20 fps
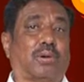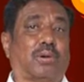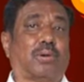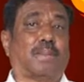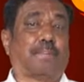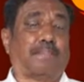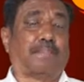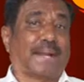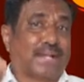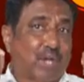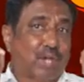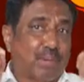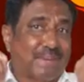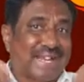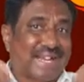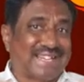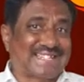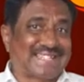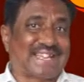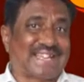
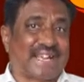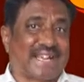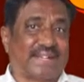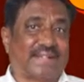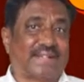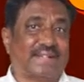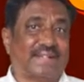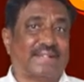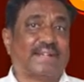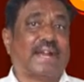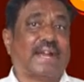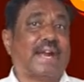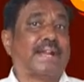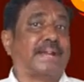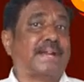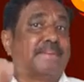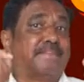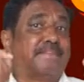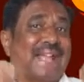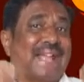Petromyzon and
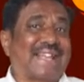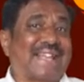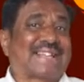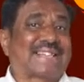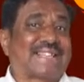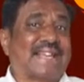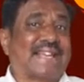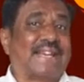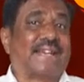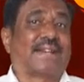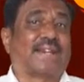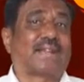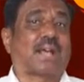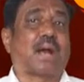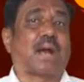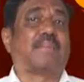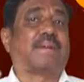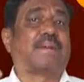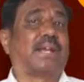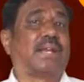the myxin,
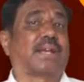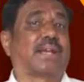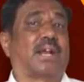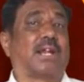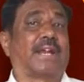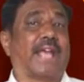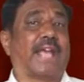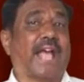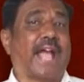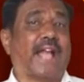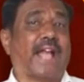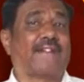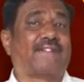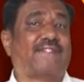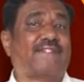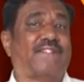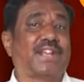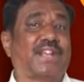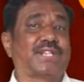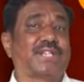commonly called
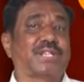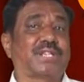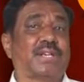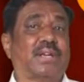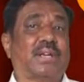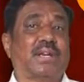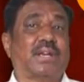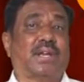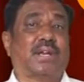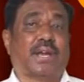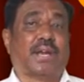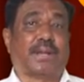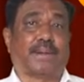hagfish, and